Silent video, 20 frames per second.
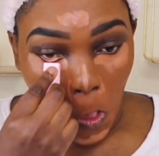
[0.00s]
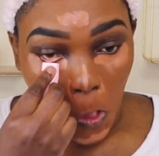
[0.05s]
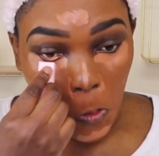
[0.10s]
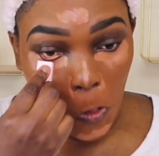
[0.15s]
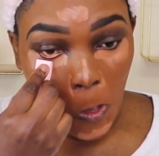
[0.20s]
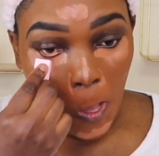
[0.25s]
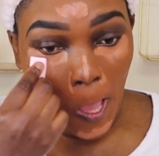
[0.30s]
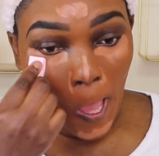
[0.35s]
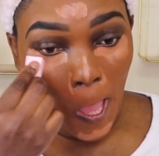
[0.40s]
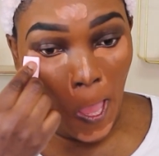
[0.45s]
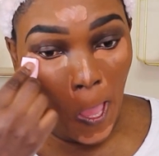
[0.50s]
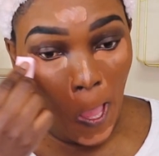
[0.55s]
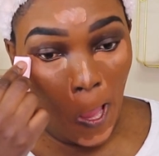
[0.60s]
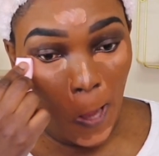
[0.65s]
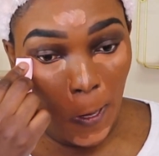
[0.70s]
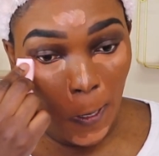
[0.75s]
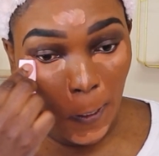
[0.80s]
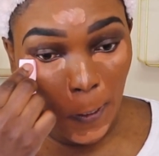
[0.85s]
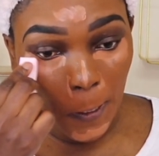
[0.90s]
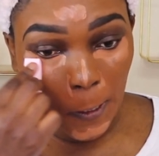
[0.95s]
So
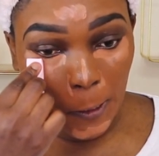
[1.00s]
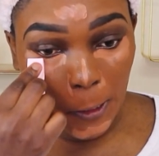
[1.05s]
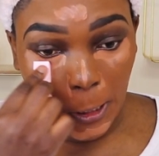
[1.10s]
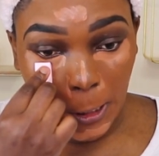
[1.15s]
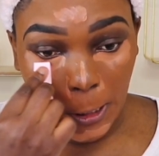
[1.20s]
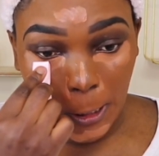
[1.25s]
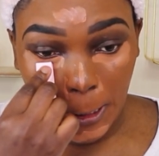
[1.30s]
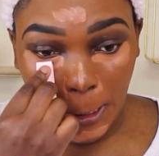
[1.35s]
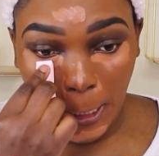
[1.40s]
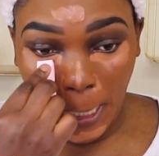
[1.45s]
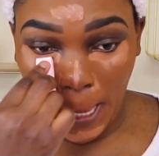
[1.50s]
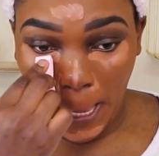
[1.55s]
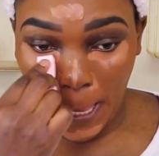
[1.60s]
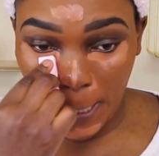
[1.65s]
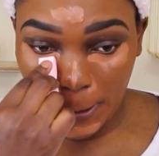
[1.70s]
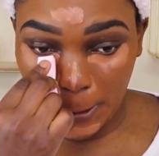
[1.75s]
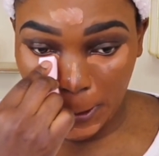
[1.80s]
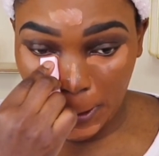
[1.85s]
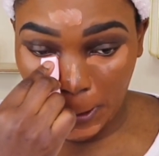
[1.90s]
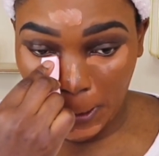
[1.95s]
I had an NCT
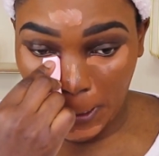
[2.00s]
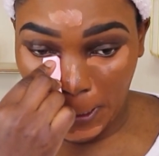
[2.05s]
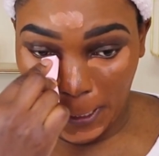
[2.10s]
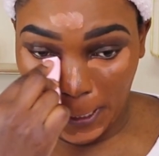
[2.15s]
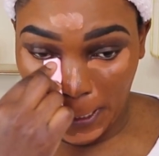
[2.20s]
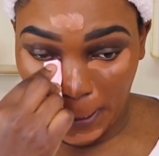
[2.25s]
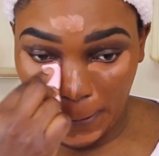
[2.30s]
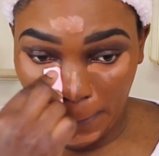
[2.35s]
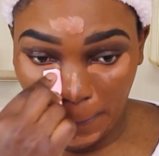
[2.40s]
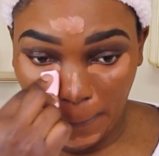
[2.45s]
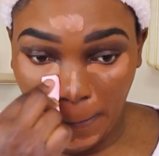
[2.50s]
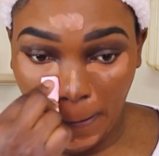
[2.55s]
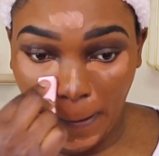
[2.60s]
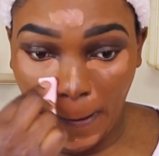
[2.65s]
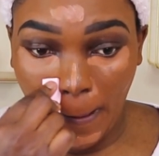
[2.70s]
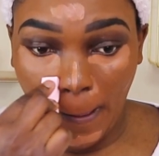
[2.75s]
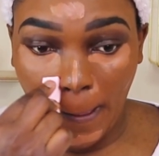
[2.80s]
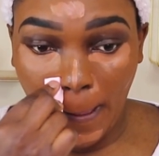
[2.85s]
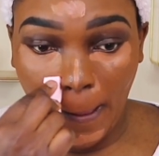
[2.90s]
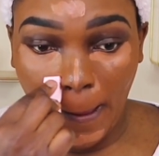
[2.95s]
test today,
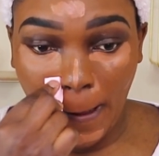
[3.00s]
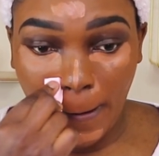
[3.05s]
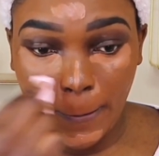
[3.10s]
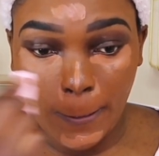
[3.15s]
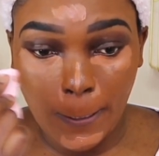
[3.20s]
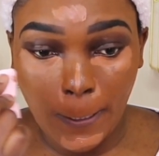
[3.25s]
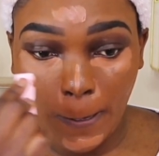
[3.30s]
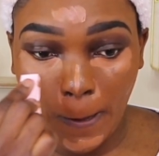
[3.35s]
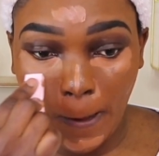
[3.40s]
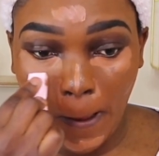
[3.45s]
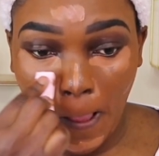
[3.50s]
and